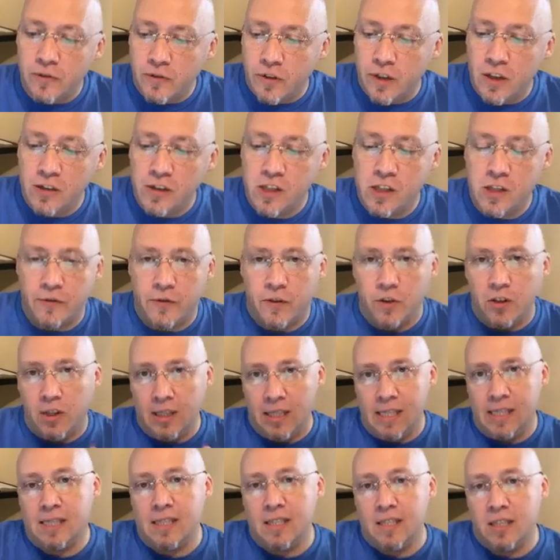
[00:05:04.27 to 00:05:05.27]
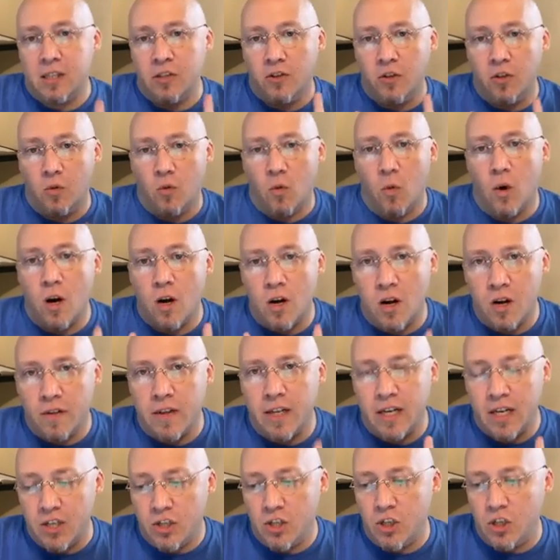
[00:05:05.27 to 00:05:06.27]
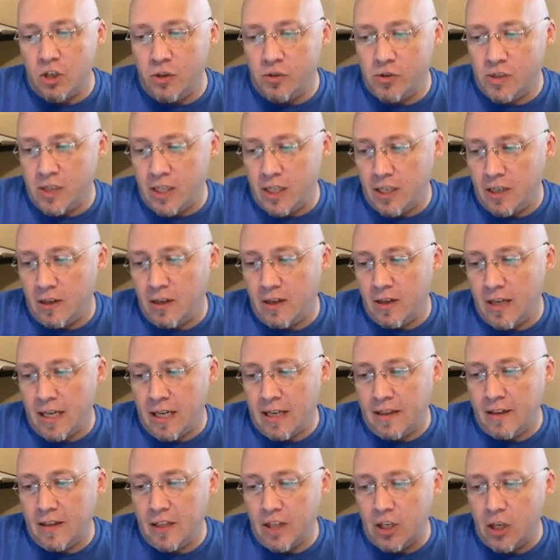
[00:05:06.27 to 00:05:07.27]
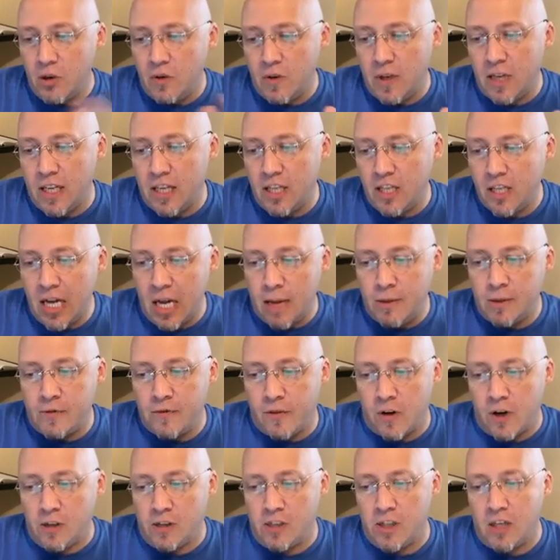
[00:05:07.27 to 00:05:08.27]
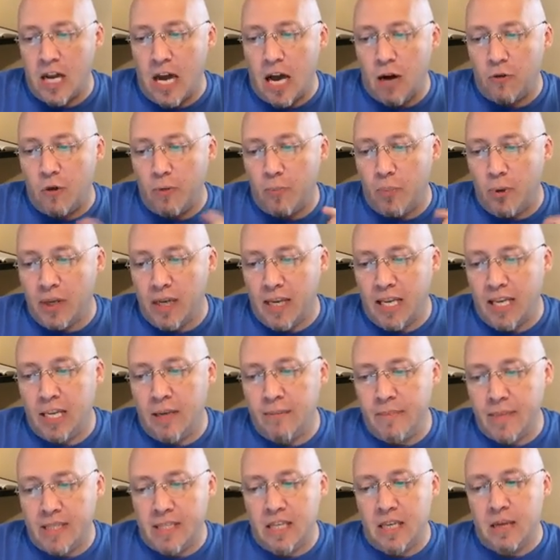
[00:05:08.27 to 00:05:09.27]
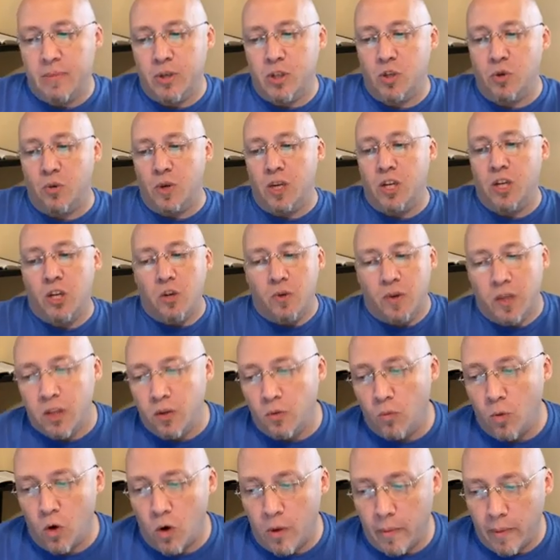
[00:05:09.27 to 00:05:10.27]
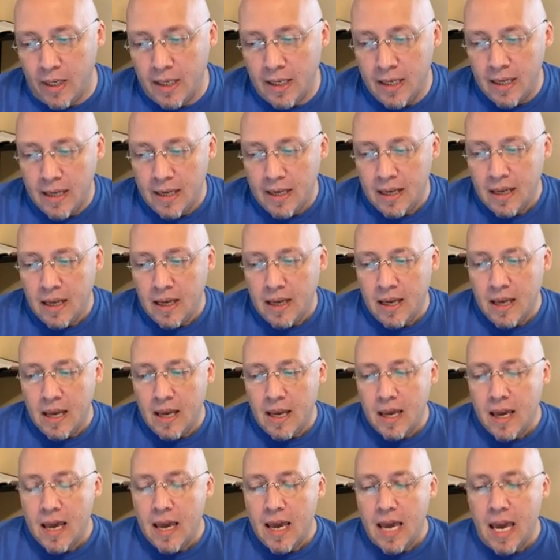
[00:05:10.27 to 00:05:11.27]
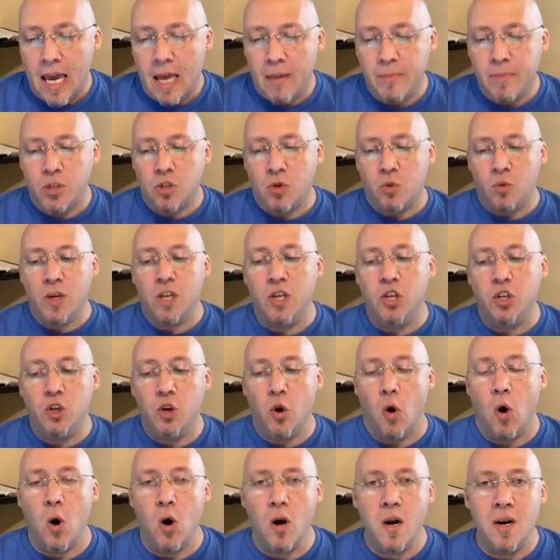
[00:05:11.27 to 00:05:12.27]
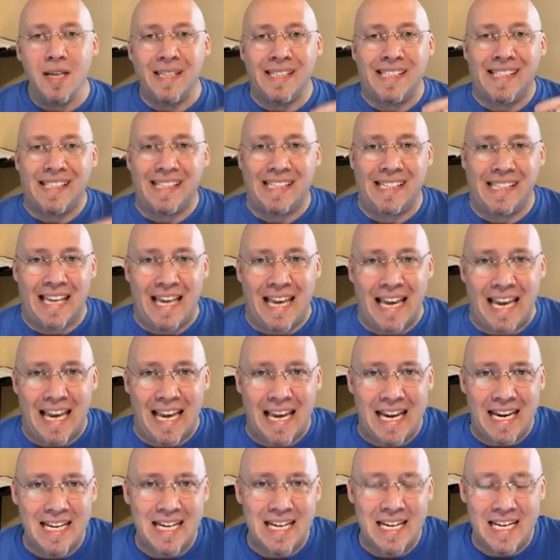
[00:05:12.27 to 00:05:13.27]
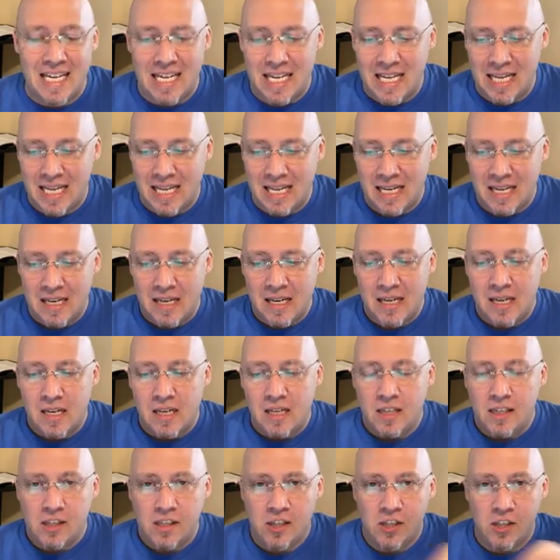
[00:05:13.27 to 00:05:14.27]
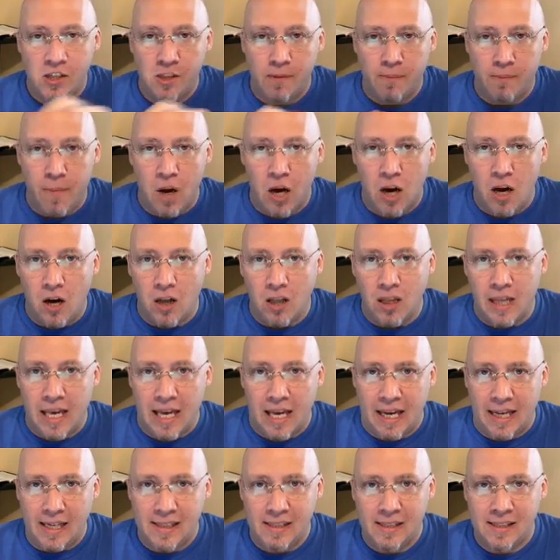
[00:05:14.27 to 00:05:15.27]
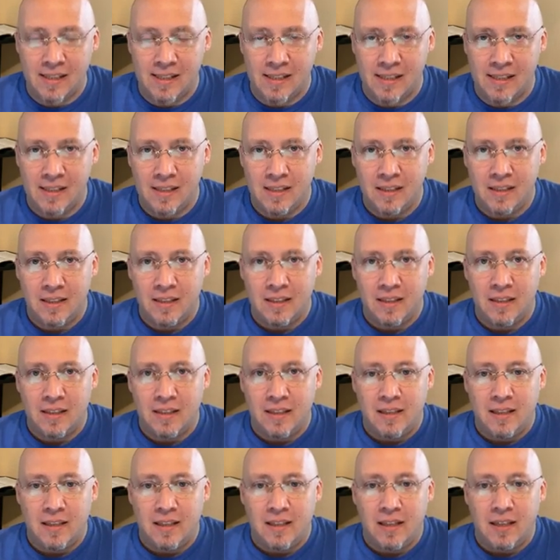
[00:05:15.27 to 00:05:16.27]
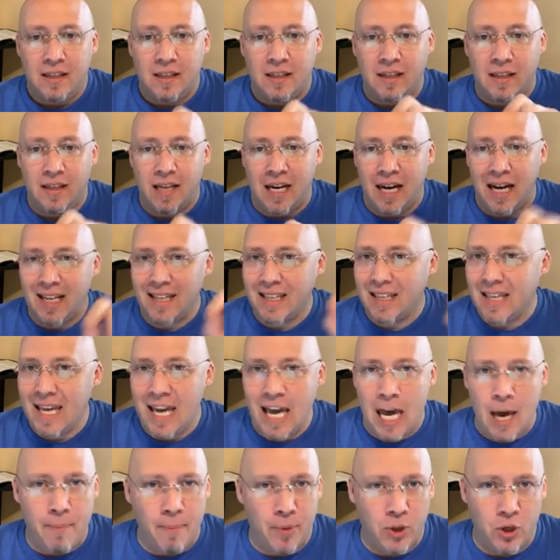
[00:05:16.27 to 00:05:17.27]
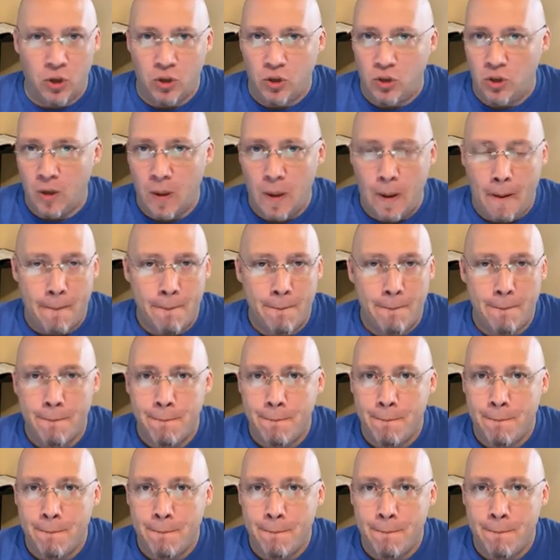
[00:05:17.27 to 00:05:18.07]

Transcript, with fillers: of Lucifer. Listen to the word that is used here in the New King James Version. I will put enmity between you and the woman, and between your seed, small s, not capital.